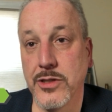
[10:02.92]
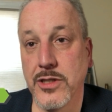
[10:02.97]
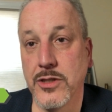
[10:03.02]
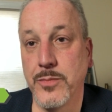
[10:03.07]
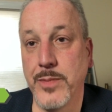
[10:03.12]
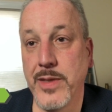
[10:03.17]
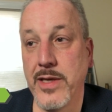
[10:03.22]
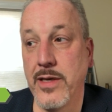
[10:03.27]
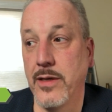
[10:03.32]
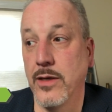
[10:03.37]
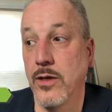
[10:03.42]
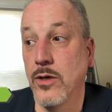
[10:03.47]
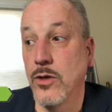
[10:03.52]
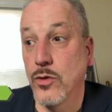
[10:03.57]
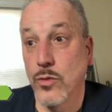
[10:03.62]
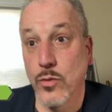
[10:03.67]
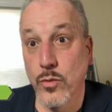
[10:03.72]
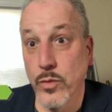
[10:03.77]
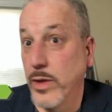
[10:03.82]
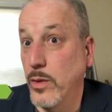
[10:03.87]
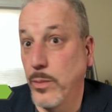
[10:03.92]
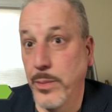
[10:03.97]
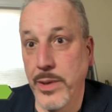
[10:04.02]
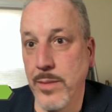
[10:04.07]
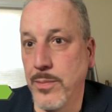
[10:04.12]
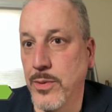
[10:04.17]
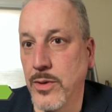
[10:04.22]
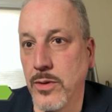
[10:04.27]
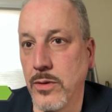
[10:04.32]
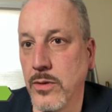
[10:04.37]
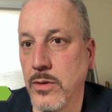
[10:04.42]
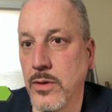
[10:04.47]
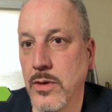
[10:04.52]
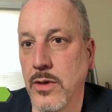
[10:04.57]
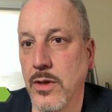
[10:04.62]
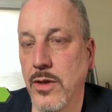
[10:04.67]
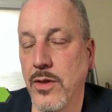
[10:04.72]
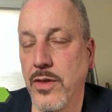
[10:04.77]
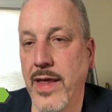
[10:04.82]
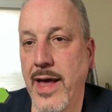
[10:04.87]
as being real people
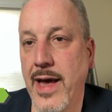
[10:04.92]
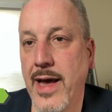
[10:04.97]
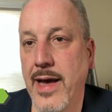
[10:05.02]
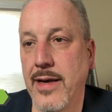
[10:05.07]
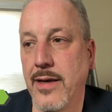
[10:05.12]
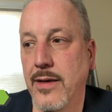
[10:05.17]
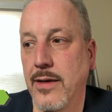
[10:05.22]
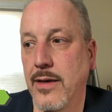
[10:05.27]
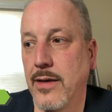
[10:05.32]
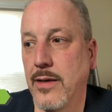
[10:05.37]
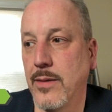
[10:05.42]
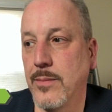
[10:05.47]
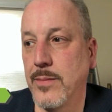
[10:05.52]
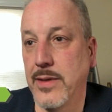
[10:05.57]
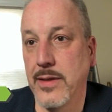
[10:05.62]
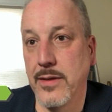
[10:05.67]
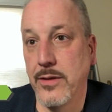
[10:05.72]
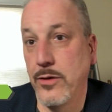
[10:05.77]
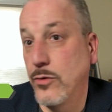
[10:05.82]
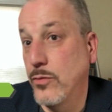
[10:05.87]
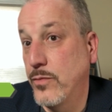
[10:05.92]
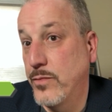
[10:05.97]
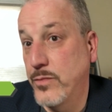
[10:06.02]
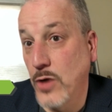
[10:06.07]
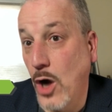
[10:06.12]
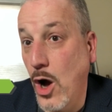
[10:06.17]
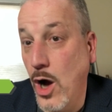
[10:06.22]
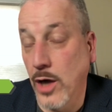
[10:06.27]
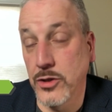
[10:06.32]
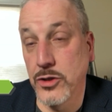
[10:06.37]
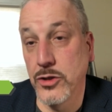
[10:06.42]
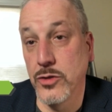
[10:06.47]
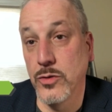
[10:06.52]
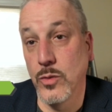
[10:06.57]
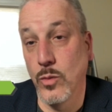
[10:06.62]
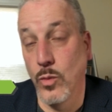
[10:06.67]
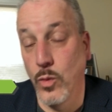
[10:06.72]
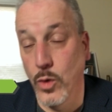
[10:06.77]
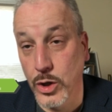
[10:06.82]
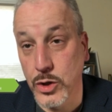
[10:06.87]
that you've talked to
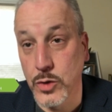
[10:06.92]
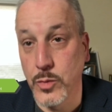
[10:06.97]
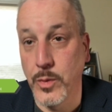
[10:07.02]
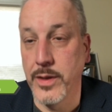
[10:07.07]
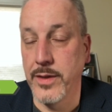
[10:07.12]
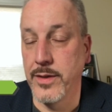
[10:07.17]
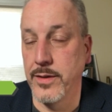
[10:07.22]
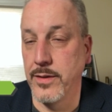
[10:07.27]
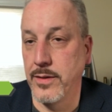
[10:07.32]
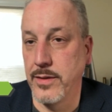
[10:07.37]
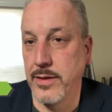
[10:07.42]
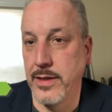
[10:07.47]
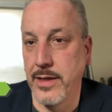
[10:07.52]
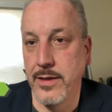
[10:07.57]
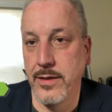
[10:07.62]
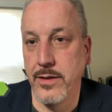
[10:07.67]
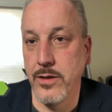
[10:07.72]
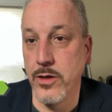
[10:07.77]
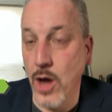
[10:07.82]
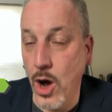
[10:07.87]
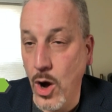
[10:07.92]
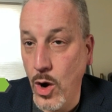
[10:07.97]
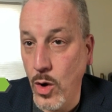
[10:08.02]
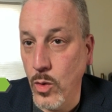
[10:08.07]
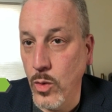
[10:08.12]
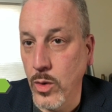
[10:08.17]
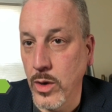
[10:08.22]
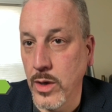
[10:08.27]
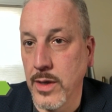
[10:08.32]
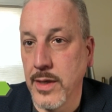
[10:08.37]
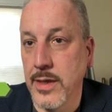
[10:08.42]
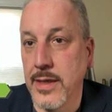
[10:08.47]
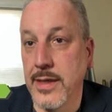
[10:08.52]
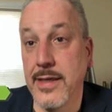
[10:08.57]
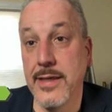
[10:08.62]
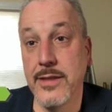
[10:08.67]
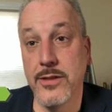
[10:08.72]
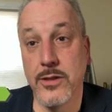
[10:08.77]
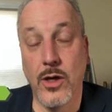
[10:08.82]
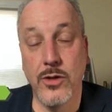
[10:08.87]
and worked with and know.
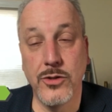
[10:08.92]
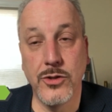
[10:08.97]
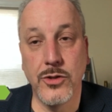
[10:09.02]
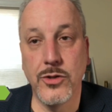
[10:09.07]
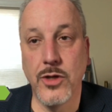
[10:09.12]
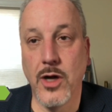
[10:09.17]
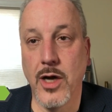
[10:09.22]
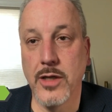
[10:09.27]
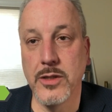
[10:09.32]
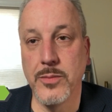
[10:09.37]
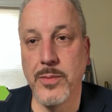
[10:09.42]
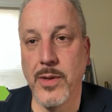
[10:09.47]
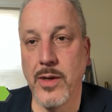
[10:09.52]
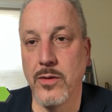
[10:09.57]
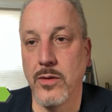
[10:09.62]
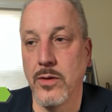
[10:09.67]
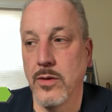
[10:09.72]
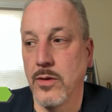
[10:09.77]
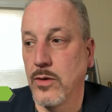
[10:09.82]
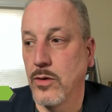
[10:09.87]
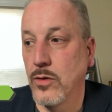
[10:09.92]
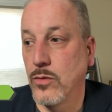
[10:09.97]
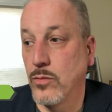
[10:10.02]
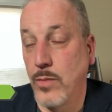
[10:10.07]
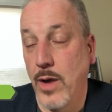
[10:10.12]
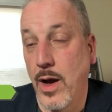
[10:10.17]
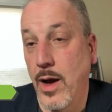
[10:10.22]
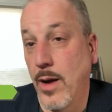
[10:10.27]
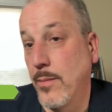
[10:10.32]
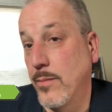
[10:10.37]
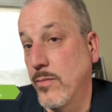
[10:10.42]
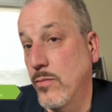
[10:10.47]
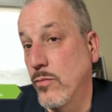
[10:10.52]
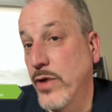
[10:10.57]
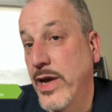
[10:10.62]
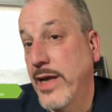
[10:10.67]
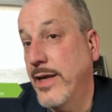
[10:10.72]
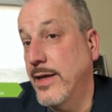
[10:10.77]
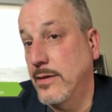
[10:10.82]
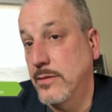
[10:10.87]
He's also talked about
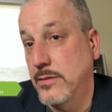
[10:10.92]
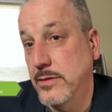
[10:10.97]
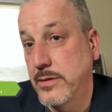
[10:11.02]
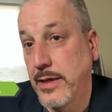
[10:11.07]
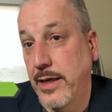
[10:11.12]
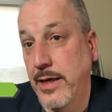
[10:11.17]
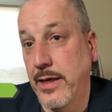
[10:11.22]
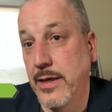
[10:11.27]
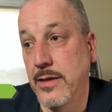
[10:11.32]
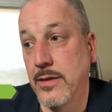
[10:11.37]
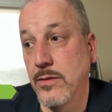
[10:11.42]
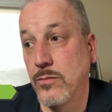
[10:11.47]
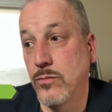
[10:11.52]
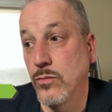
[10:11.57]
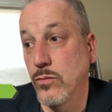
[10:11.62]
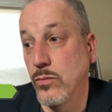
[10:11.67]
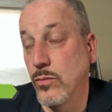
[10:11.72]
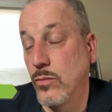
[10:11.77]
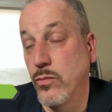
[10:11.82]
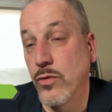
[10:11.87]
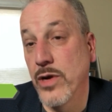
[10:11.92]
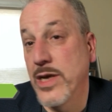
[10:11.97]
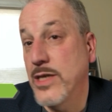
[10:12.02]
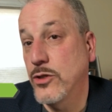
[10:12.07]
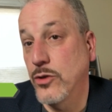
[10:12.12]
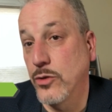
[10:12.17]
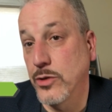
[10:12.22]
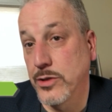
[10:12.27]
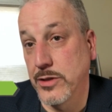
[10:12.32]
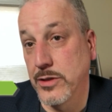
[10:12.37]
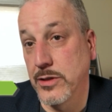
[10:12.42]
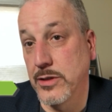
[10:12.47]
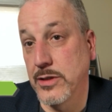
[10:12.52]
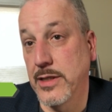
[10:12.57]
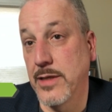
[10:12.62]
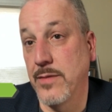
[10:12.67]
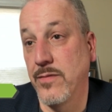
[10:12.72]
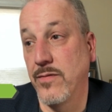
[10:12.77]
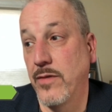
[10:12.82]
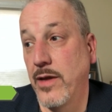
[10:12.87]
reading and resources
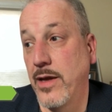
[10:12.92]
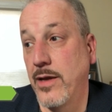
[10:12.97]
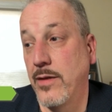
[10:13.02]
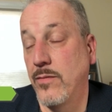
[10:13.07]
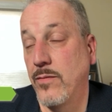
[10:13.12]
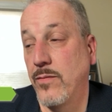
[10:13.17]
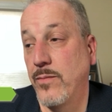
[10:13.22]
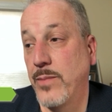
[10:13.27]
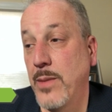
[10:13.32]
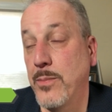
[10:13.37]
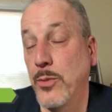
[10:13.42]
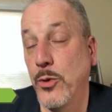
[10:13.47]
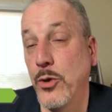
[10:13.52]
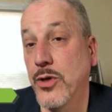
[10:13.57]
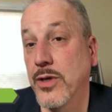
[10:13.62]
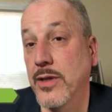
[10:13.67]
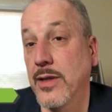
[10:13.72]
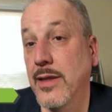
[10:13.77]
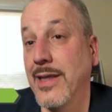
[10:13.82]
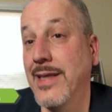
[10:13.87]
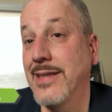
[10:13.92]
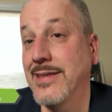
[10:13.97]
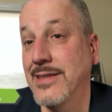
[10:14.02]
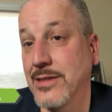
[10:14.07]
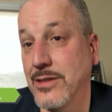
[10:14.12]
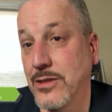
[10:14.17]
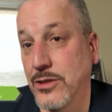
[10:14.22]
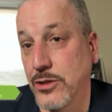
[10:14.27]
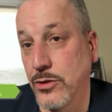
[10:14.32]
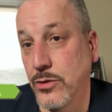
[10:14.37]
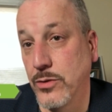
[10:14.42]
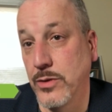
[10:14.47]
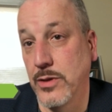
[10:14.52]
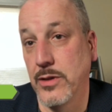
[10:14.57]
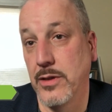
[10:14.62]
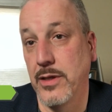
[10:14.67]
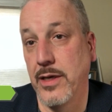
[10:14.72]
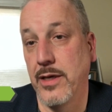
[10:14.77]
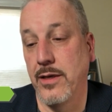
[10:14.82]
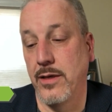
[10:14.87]
and people you can listen to
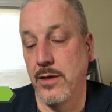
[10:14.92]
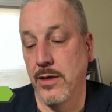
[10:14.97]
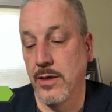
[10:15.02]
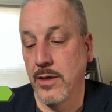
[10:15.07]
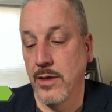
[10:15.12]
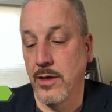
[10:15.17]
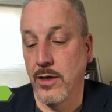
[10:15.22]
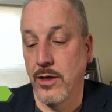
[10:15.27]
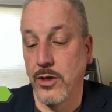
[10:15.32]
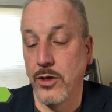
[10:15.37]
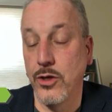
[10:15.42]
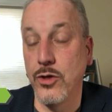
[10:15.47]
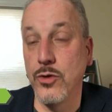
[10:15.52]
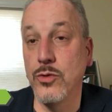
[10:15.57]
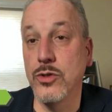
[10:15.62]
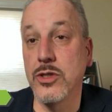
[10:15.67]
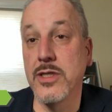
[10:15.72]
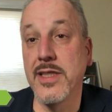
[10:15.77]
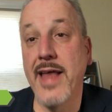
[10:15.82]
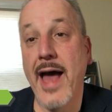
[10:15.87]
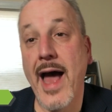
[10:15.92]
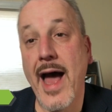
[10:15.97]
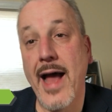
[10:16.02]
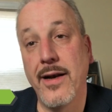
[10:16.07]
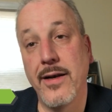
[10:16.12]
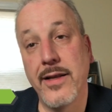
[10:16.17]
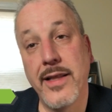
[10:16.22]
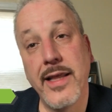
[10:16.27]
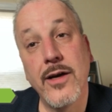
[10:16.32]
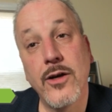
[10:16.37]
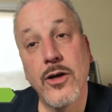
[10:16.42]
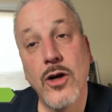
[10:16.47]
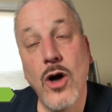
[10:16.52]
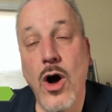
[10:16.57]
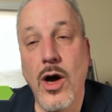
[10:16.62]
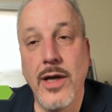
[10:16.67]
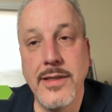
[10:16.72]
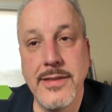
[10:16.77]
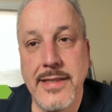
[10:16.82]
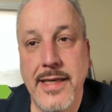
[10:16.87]
and use their
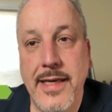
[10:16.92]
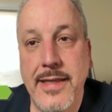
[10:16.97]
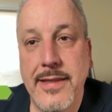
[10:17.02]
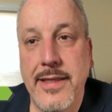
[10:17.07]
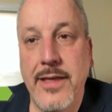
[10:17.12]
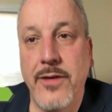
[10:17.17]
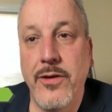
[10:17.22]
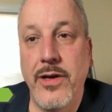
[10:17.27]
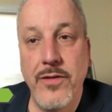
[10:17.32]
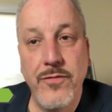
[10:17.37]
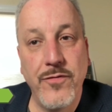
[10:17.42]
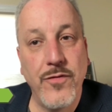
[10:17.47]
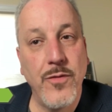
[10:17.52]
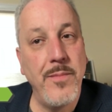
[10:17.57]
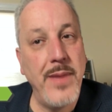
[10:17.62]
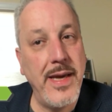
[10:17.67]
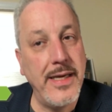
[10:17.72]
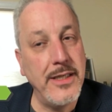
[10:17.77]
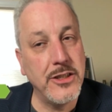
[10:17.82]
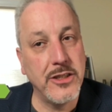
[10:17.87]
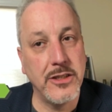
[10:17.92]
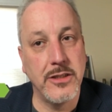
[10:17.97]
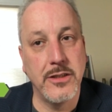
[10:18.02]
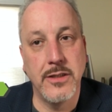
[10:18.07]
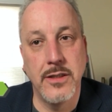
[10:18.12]
content, their information